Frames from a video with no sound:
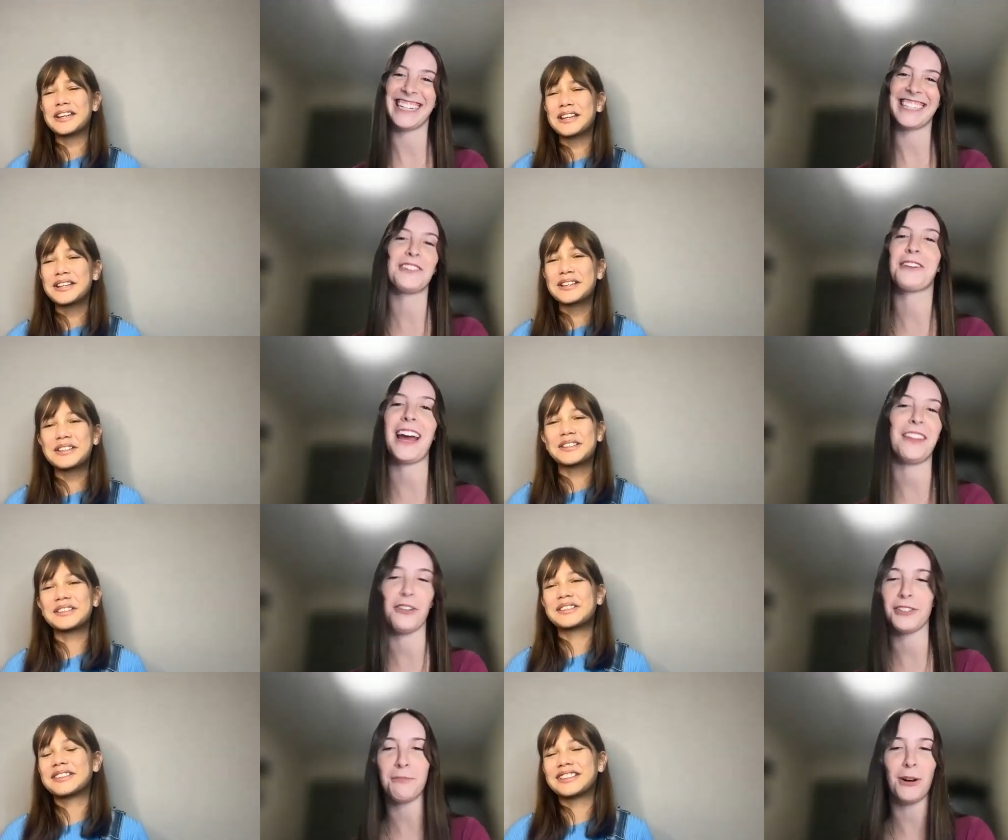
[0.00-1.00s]
Speaker 1: it's okay.
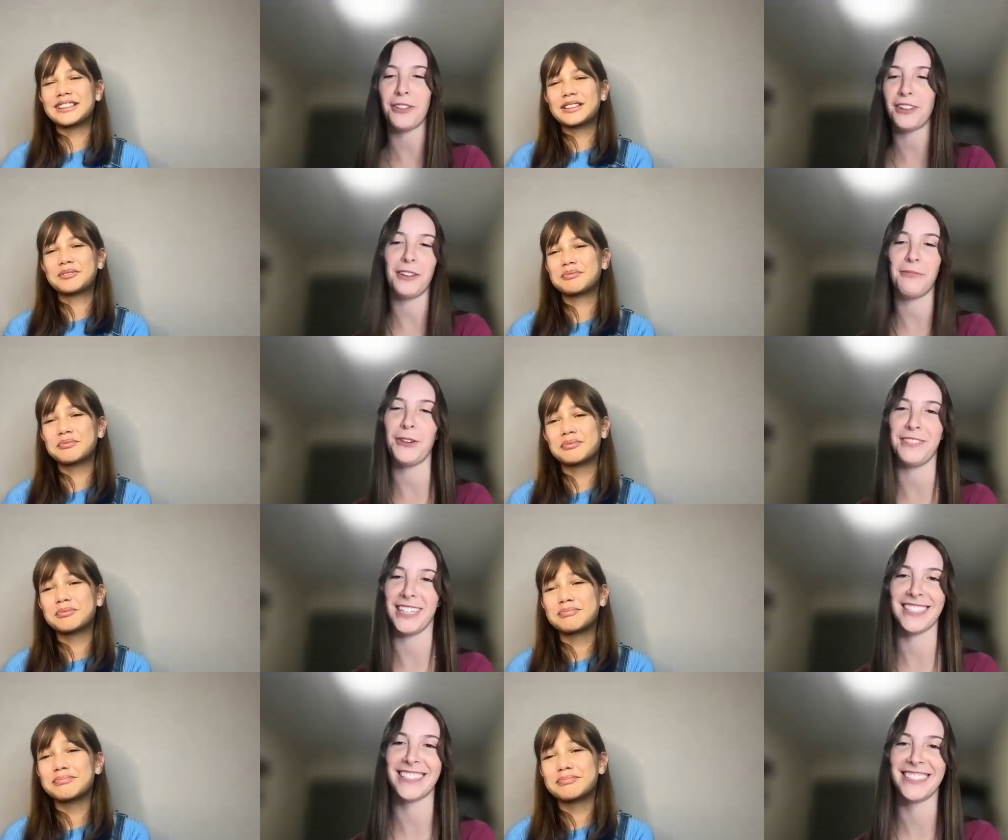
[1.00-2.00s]
Those are both good
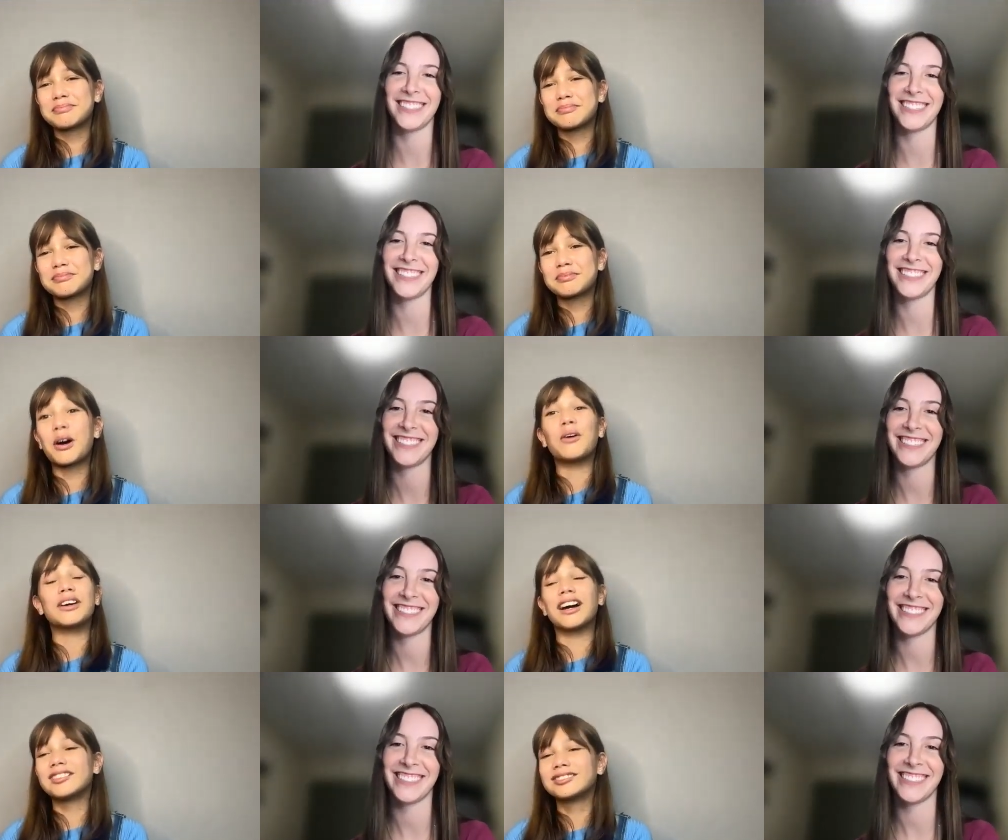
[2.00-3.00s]
movies. Oh
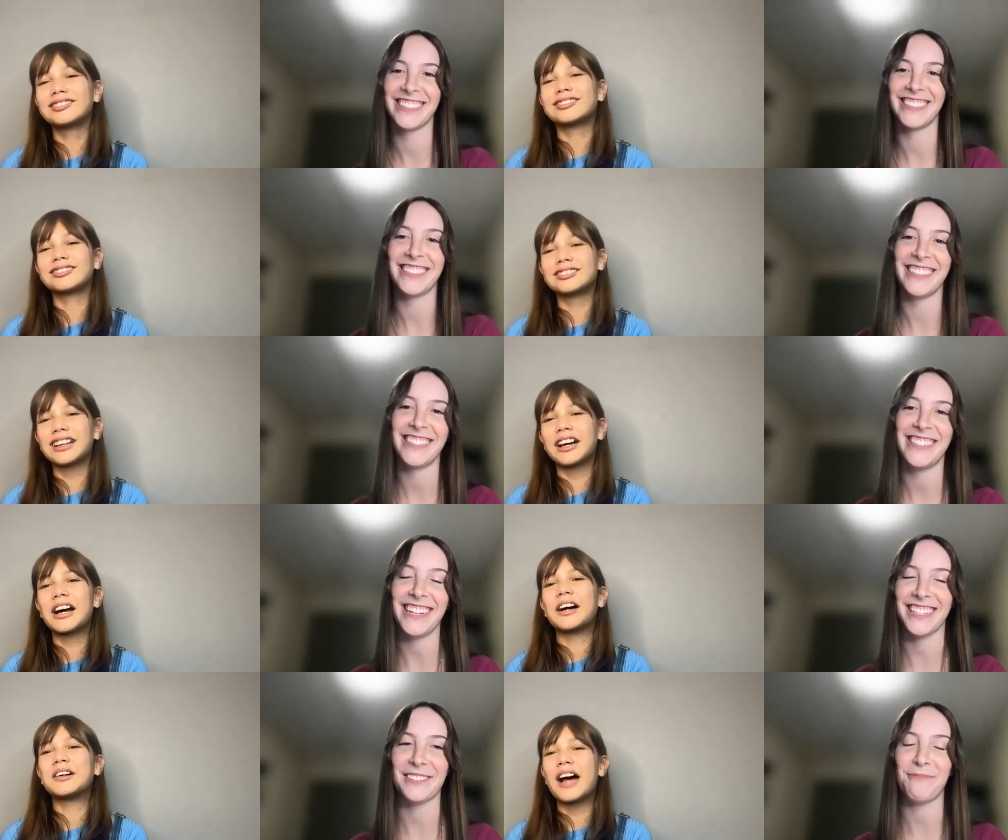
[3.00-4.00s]
yeah.
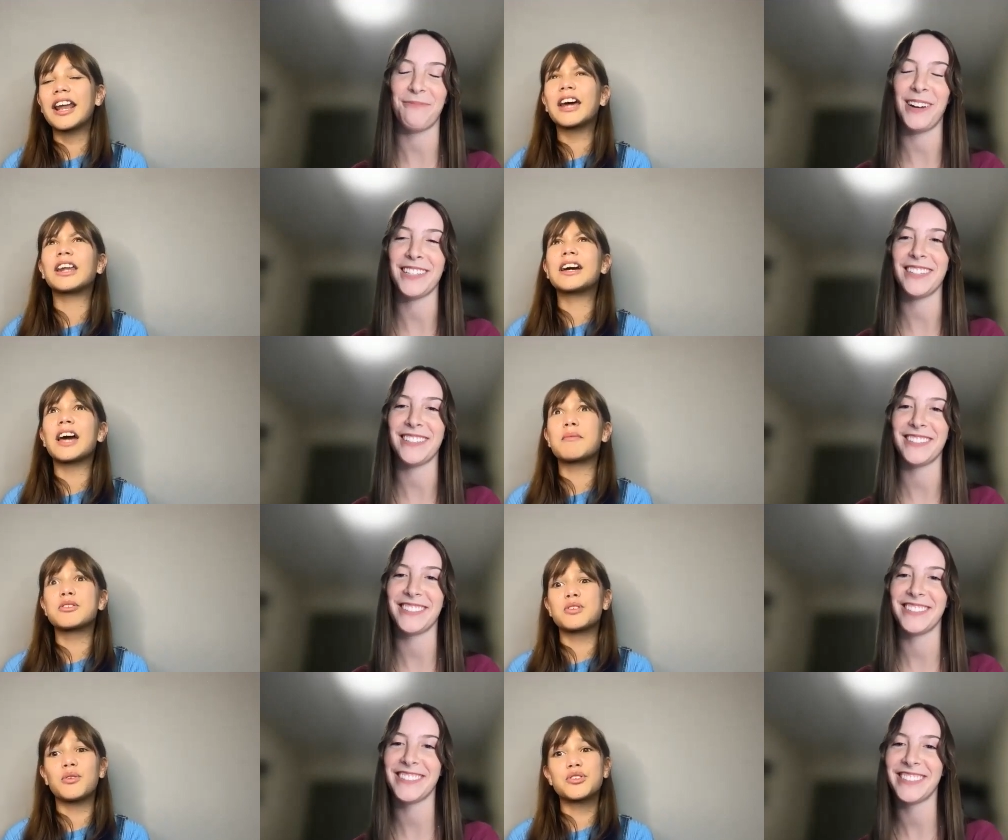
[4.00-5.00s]
Yes. And Emma
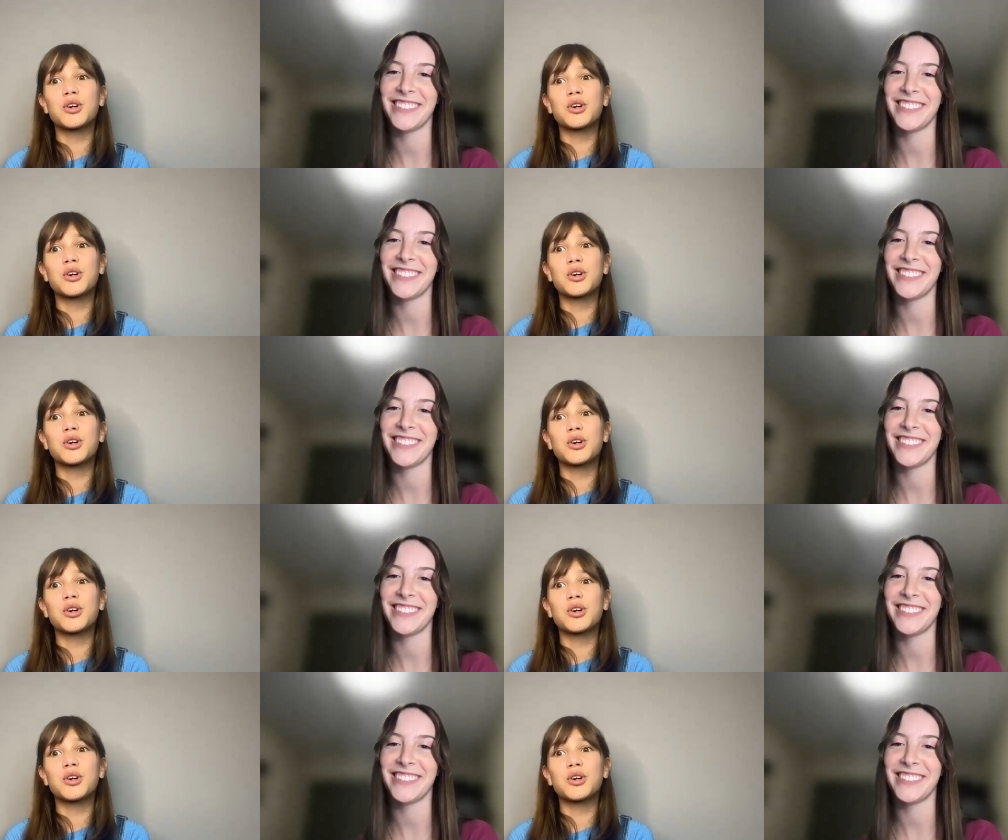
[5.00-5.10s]
Stone's